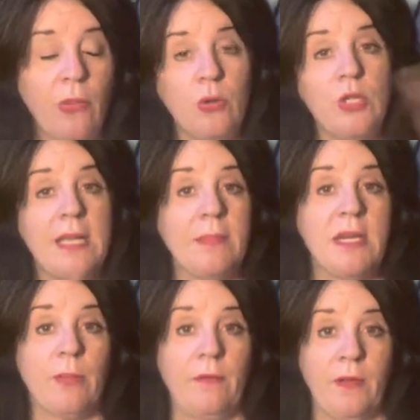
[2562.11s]
through
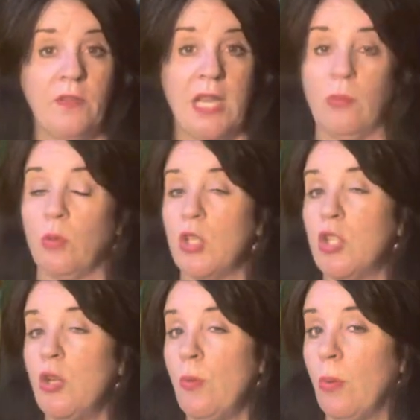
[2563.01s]
September 15th. We'll just
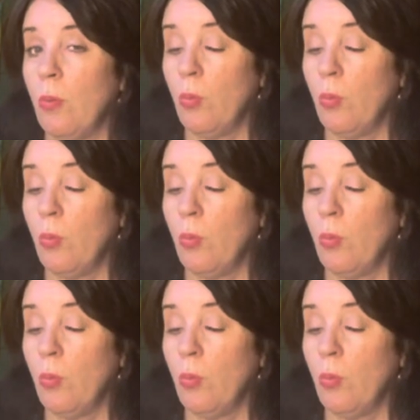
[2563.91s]
do